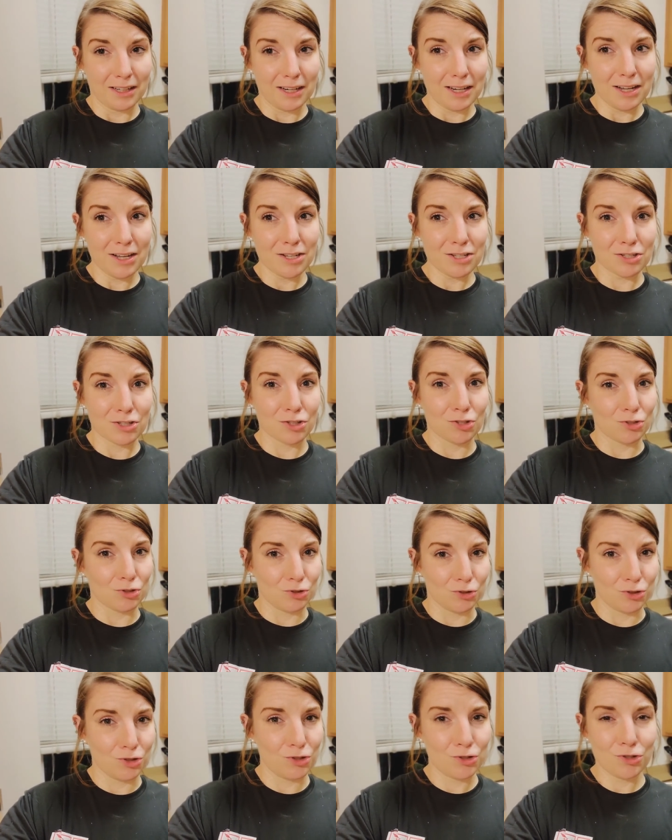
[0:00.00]
is
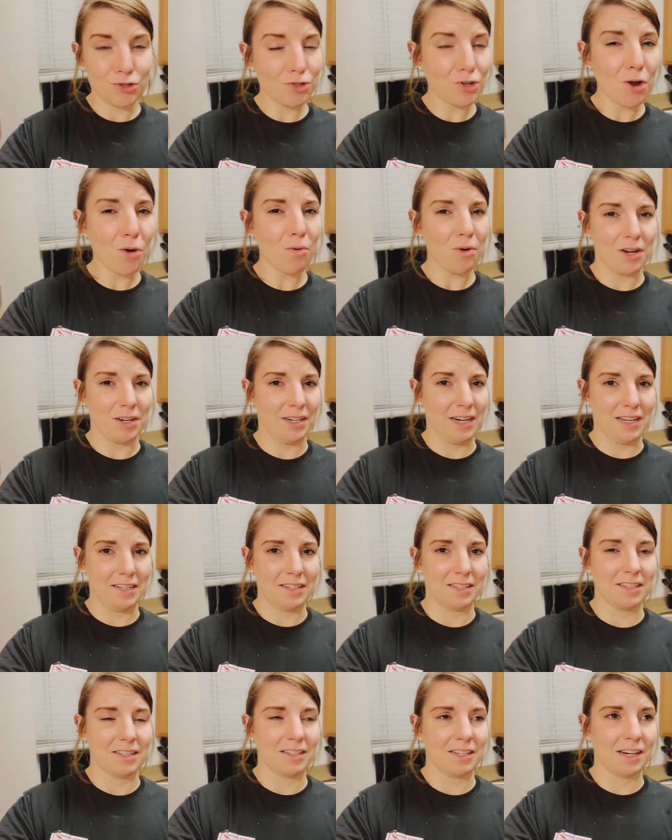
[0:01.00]
so
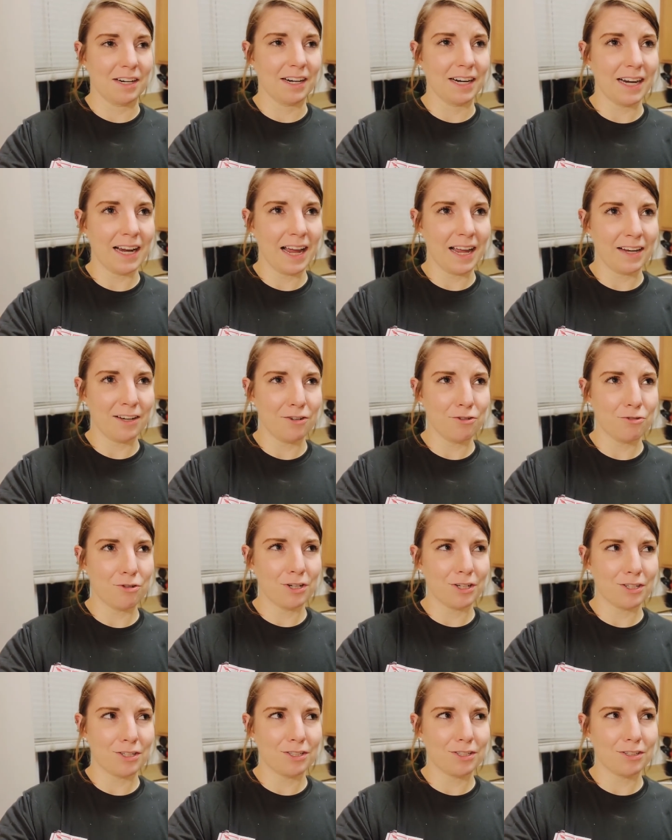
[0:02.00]
unnecessary and you
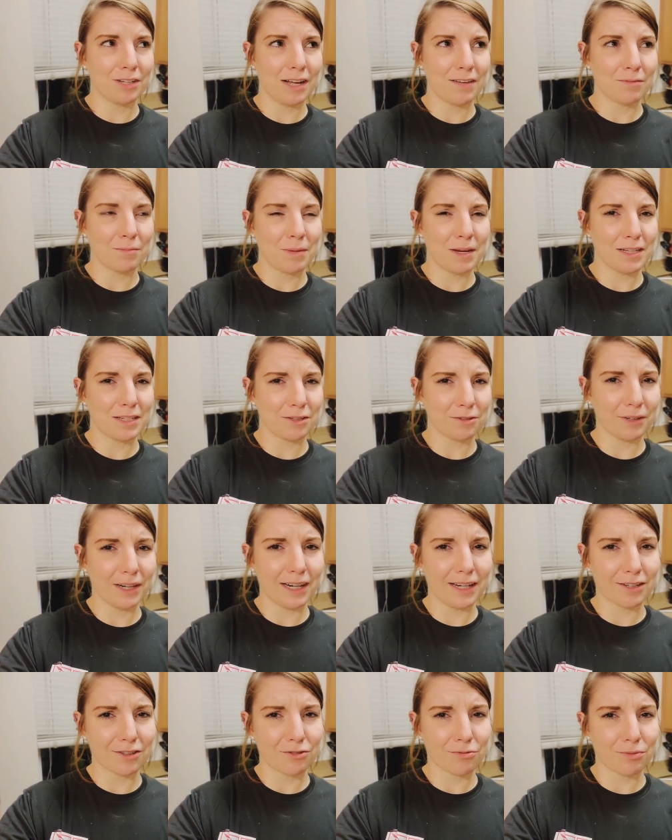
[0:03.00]
can still have amazing
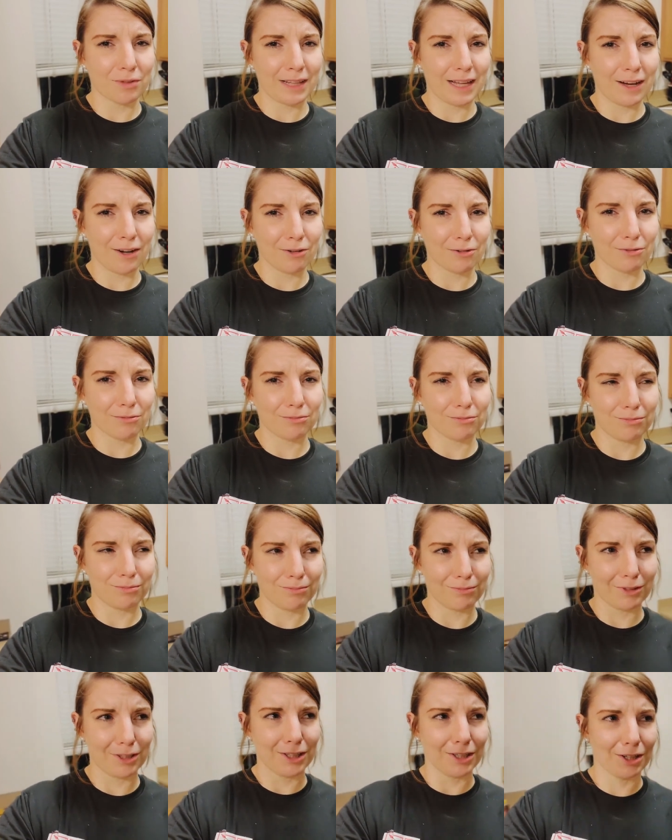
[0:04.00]
ranch without,
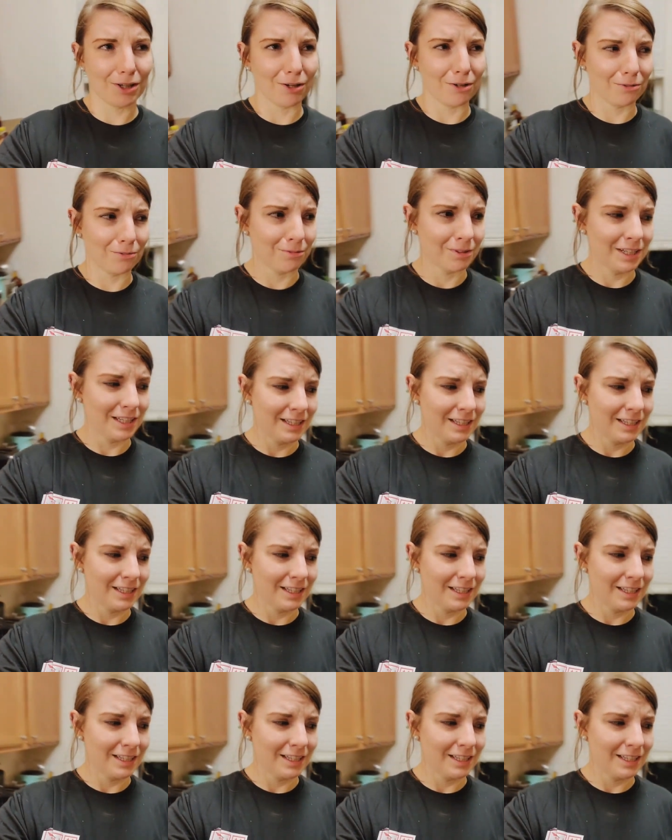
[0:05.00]
you know,